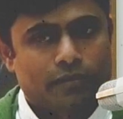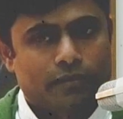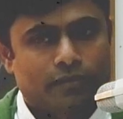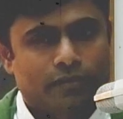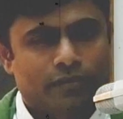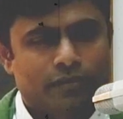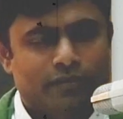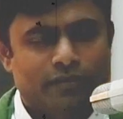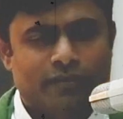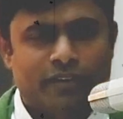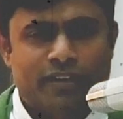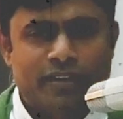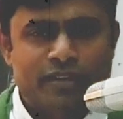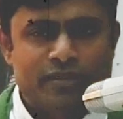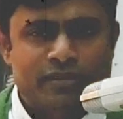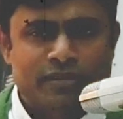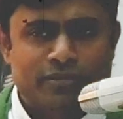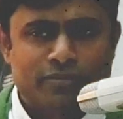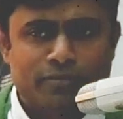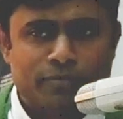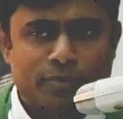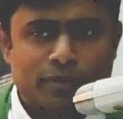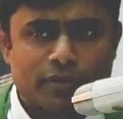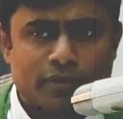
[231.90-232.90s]
Very
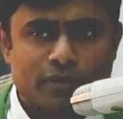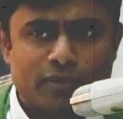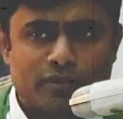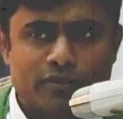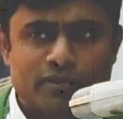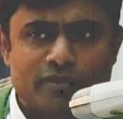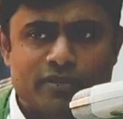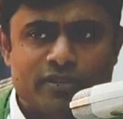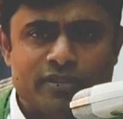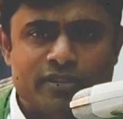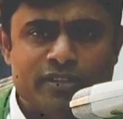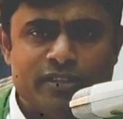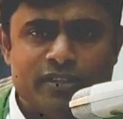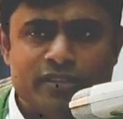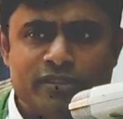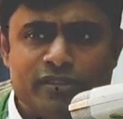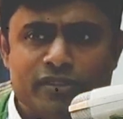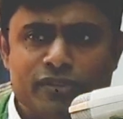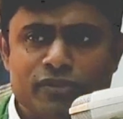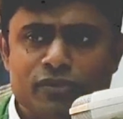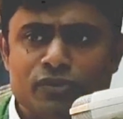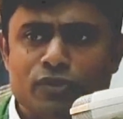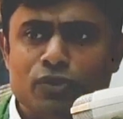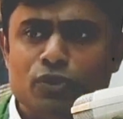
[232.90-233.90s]
simple.
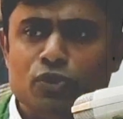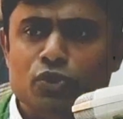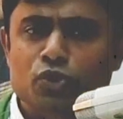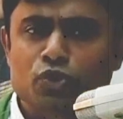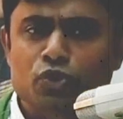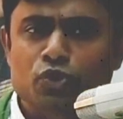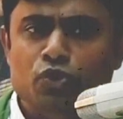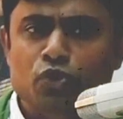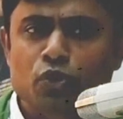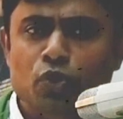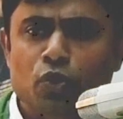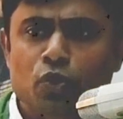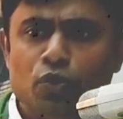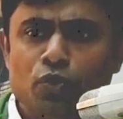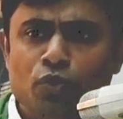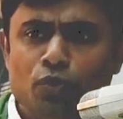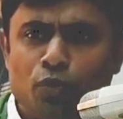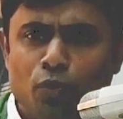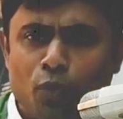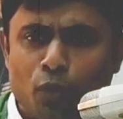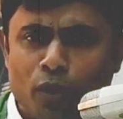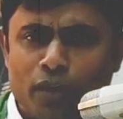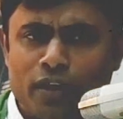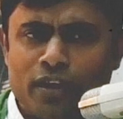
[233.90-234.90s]
Jesus showed
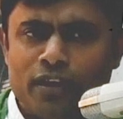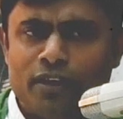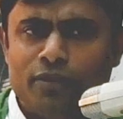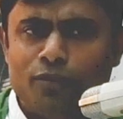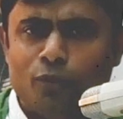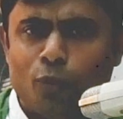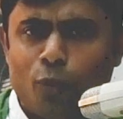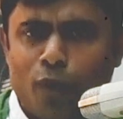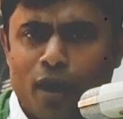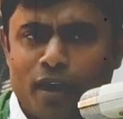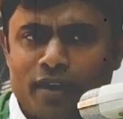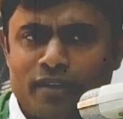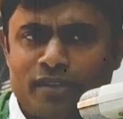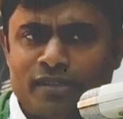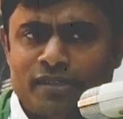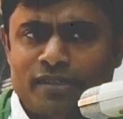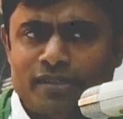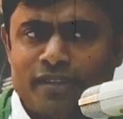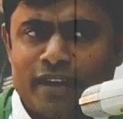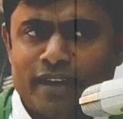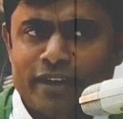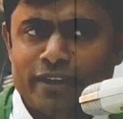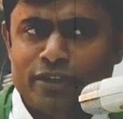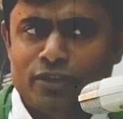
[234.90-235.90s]
only one
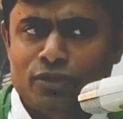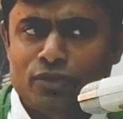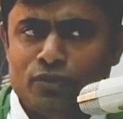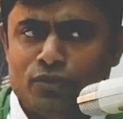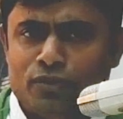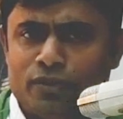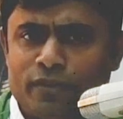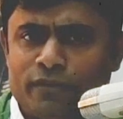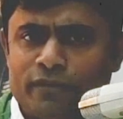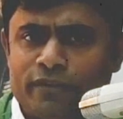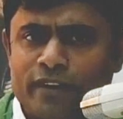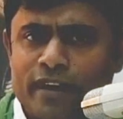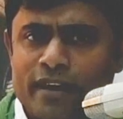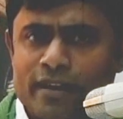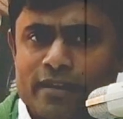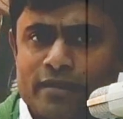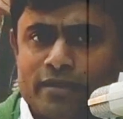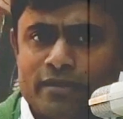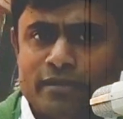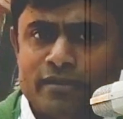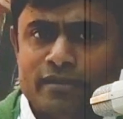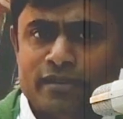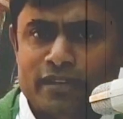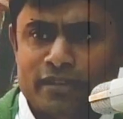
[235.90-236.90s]
sign to the
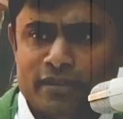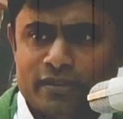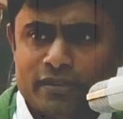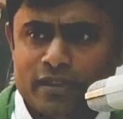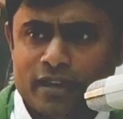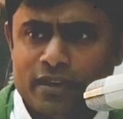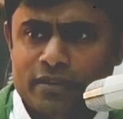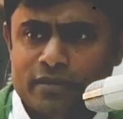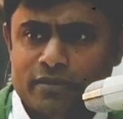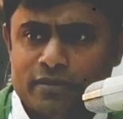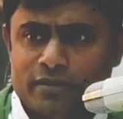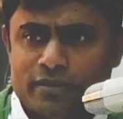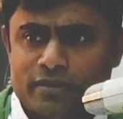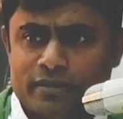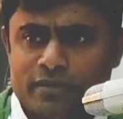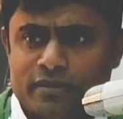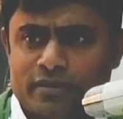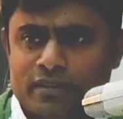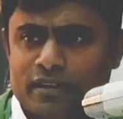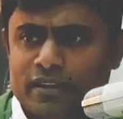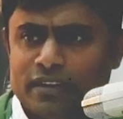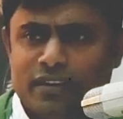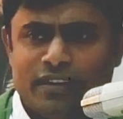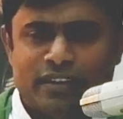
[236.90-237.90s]
Pharisees and
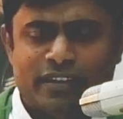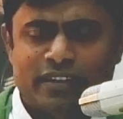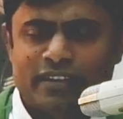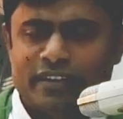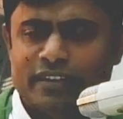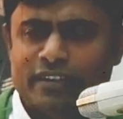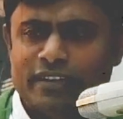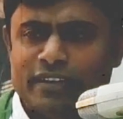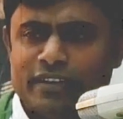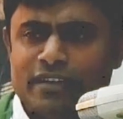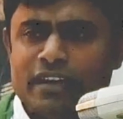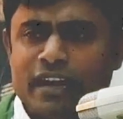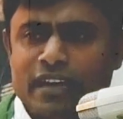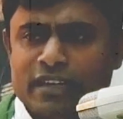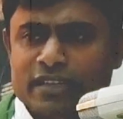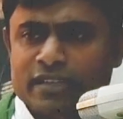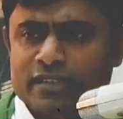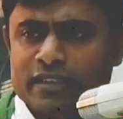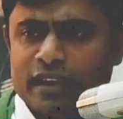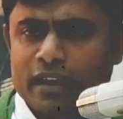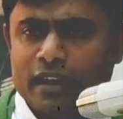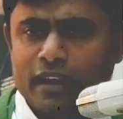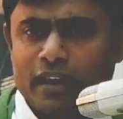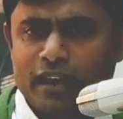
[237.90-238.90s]
Sadducees. He did not
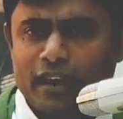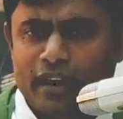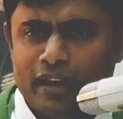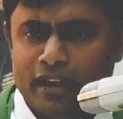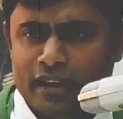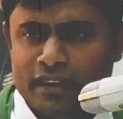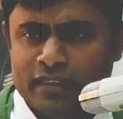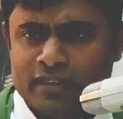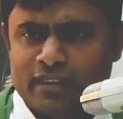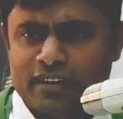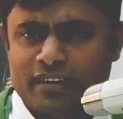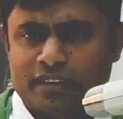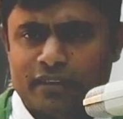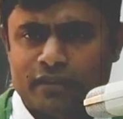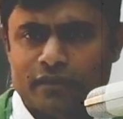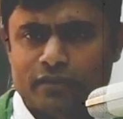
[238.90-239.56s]
say anything.